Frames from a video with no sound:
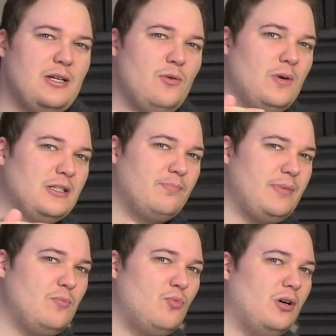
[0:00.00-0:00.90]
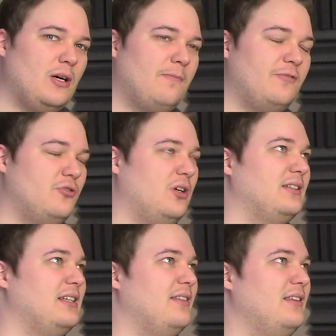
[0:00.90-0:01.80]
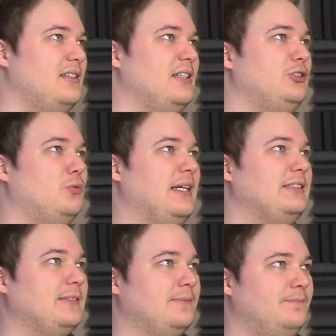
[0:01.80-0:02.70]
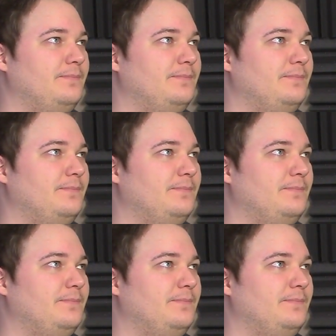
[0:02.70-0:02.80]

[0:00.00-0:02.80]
you want to be more upfront in this situation.